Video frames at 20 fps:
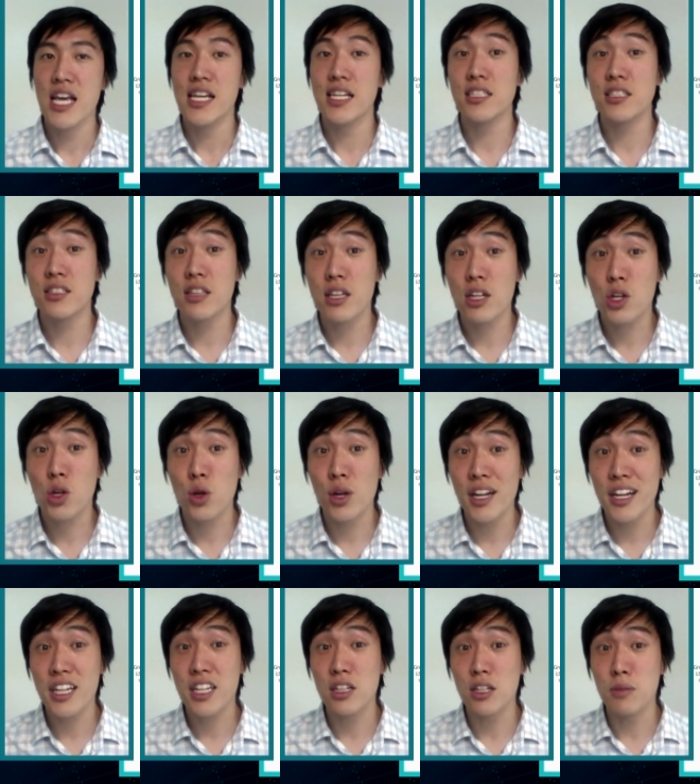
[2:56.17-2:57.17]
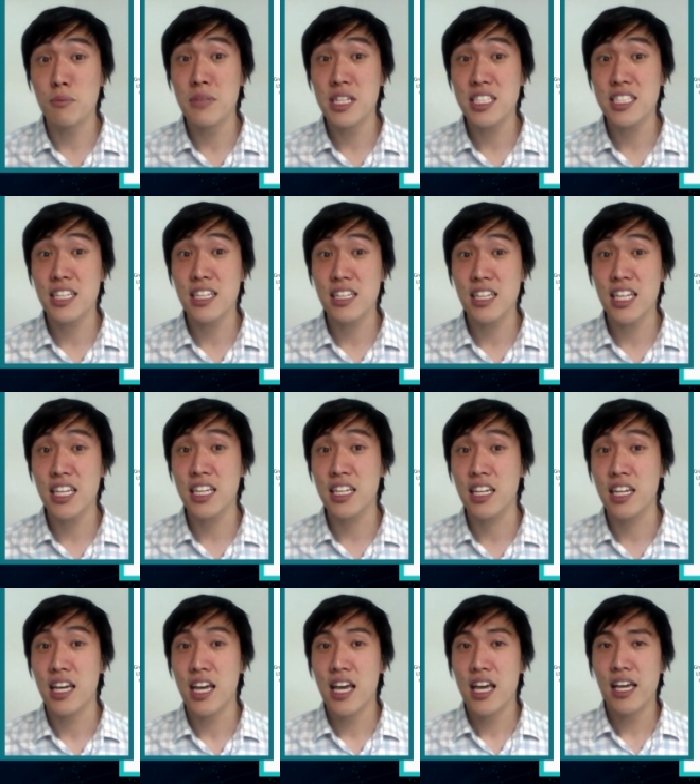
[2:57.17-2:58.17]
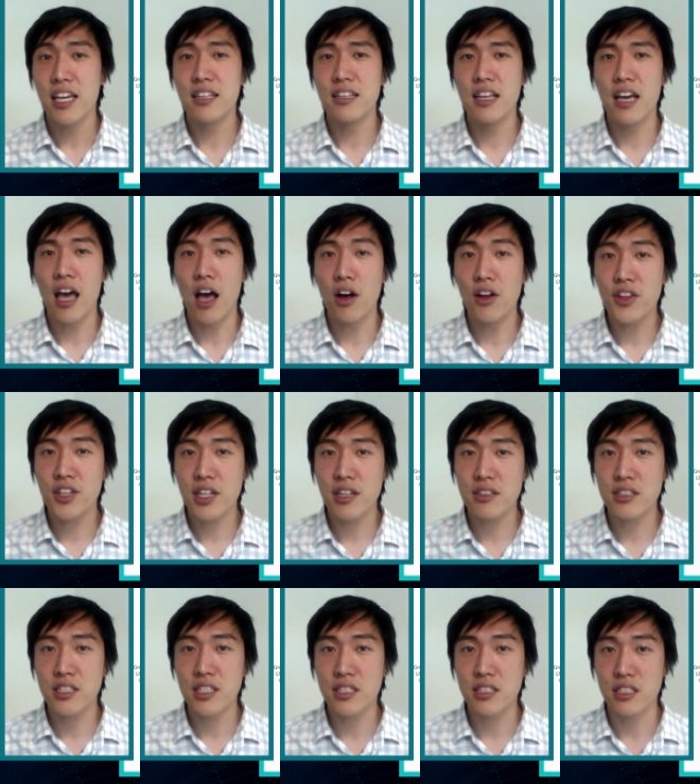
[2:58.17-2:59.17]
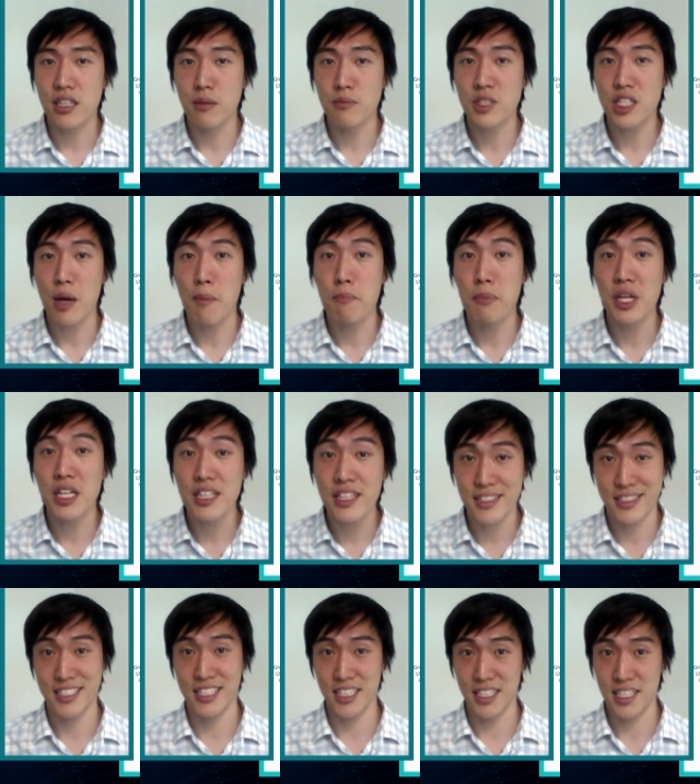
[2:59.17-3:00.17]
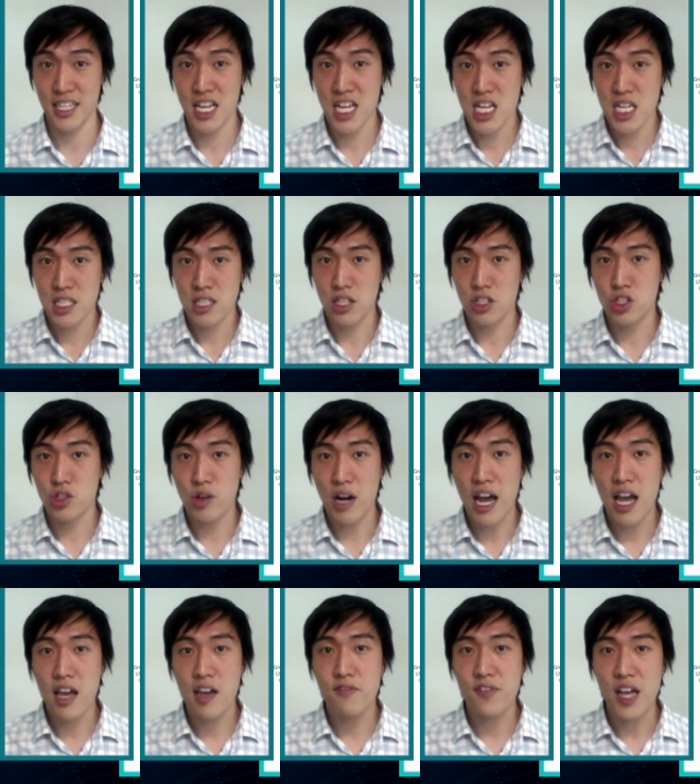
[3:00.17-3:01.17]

is the critical missing link in the healthcare system's ability to drive